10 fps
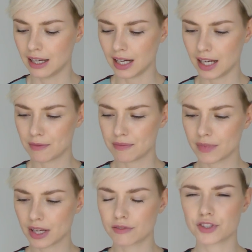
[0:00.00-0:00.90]

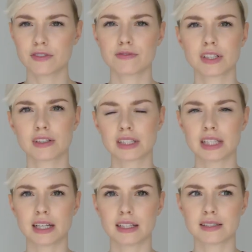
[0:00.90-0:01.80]
I've just figured
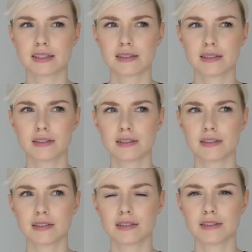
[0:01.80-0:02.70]
that
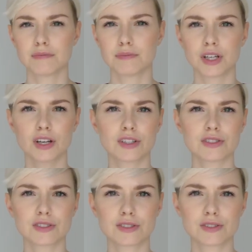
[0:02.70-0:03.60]

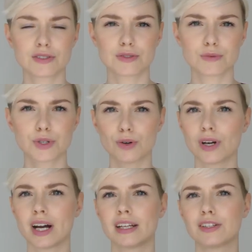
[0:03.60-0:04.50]
because we all
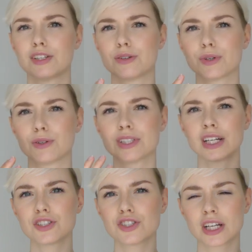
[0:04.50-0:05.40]
kind of, you know, we all
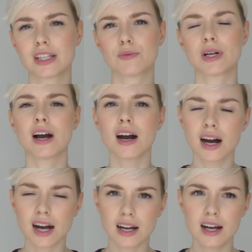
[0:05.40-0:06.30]
touch each other, we
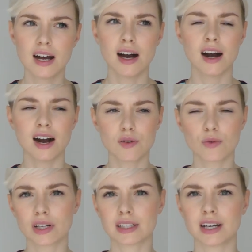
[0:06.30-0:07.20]
hug, I
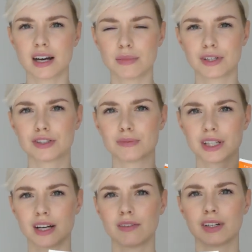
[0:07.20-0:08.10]
wanted our body to be
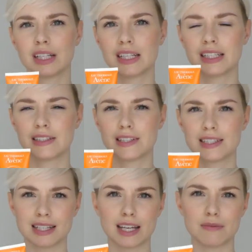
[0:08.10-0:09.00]
covered in the
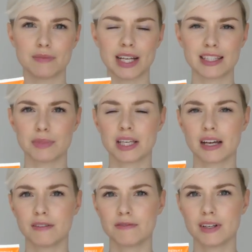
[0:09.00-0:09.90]
same
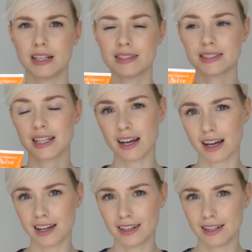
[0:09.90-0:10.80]
SPF as
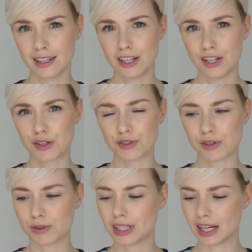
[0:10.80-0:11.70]
her,
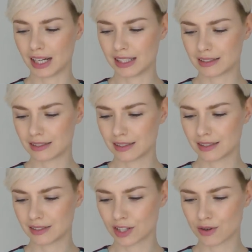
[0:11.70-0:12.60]
so that
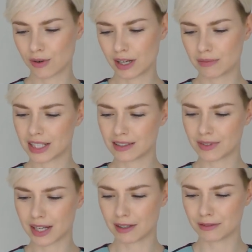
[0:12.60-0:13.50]
the grown-up
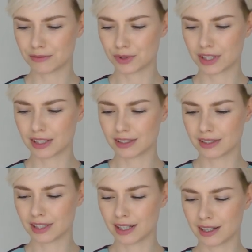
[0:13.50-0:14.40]
SPF wouldn't